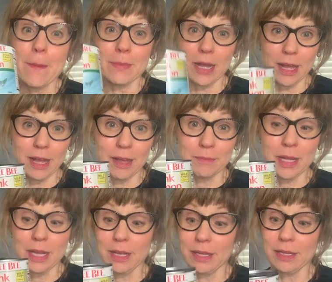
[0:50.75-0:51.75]

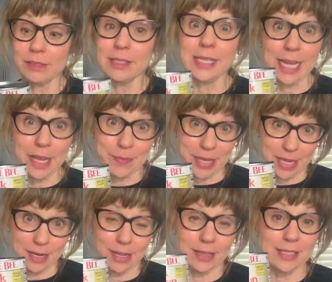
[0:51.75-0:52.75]

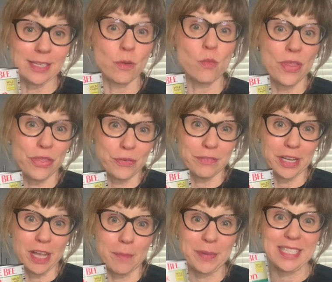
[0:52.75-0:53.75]
salmon, and that's like 1/3 of a
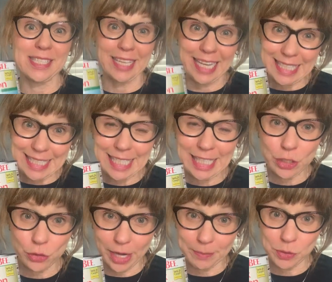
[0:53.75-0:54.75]
cup, is 19
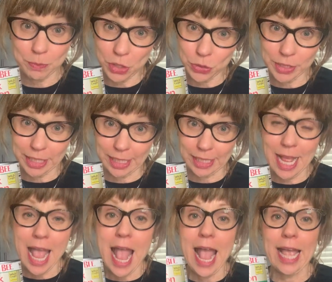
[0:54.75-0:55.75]
grams of protein
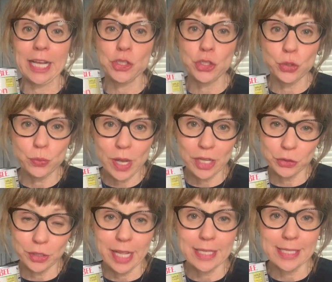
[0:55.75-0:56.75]
and
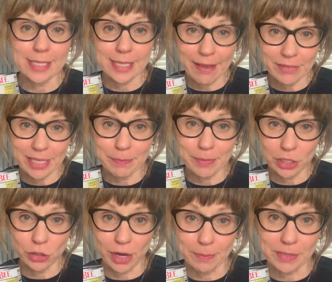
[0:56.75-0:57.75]
270
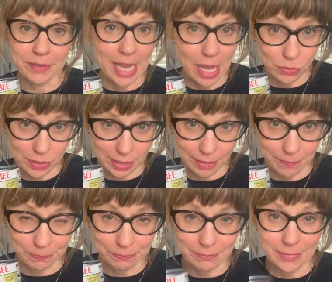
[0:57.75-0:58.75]
milligrams of calcium.
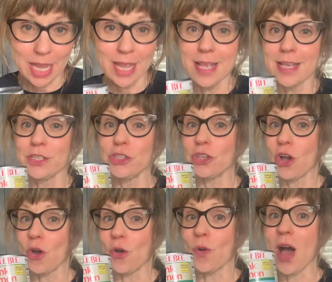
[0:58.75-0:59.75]

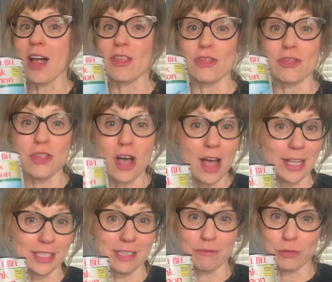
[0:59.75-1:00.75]
So
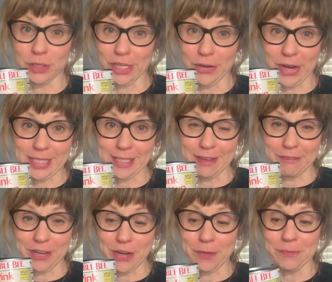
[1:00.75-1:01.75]
lots of really great stuff
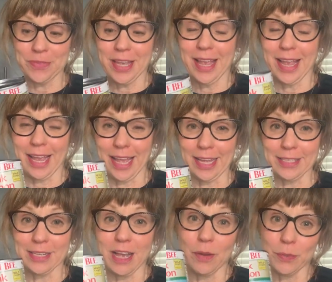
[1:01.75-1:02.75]
here. And
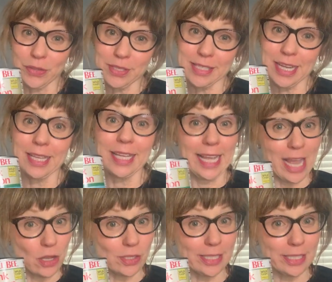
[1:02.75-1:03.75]
I will say the
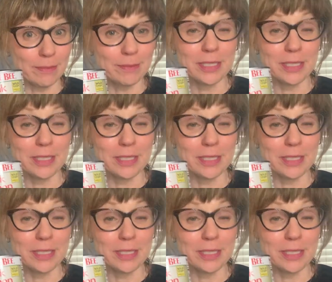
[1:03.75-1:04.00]
calcium